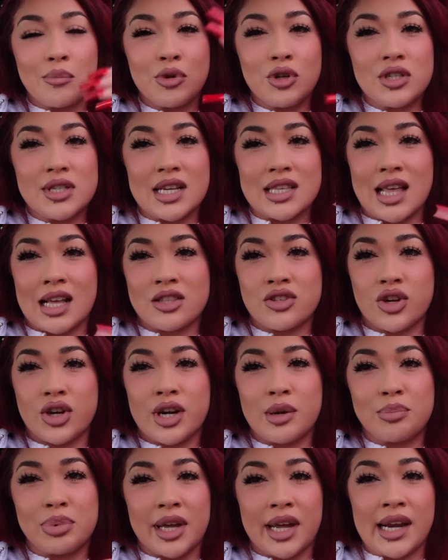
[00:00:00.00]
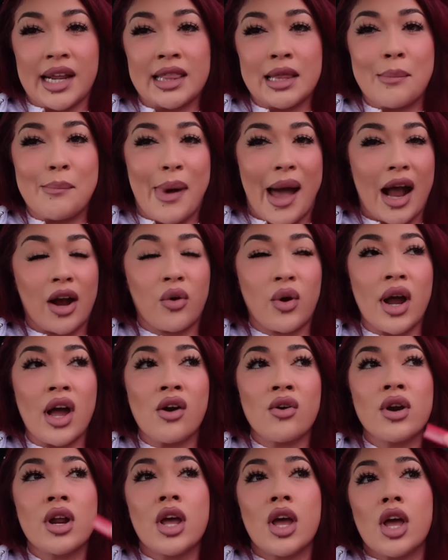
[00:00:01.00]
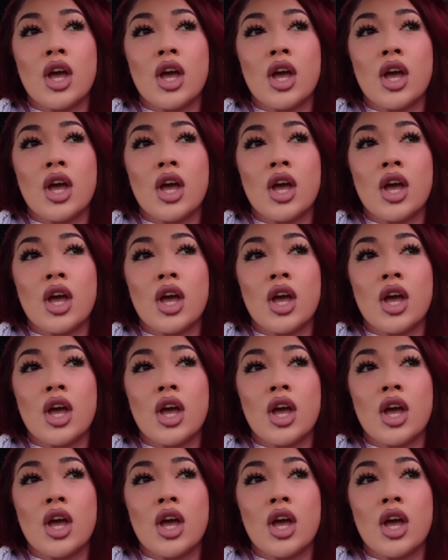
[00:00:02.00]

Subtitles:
music that's already playing in the background.